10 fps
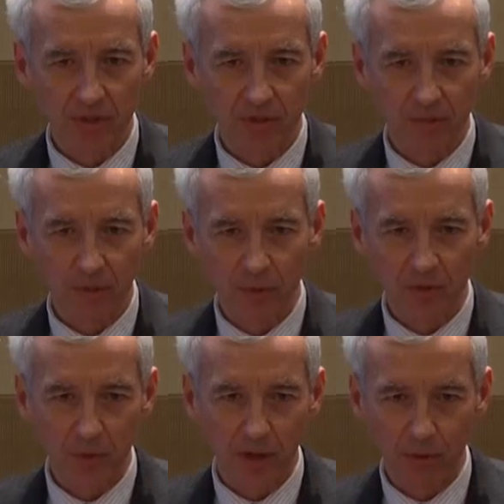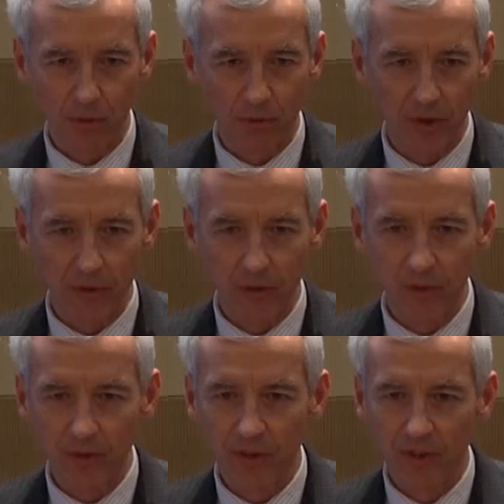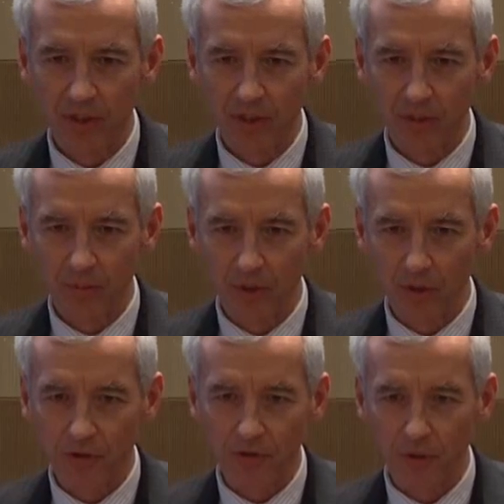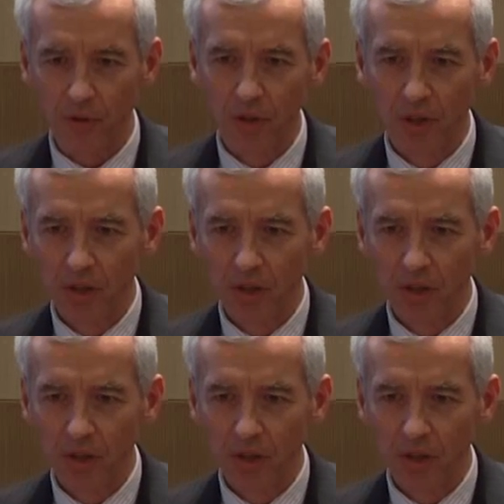certain forms of power over other, but also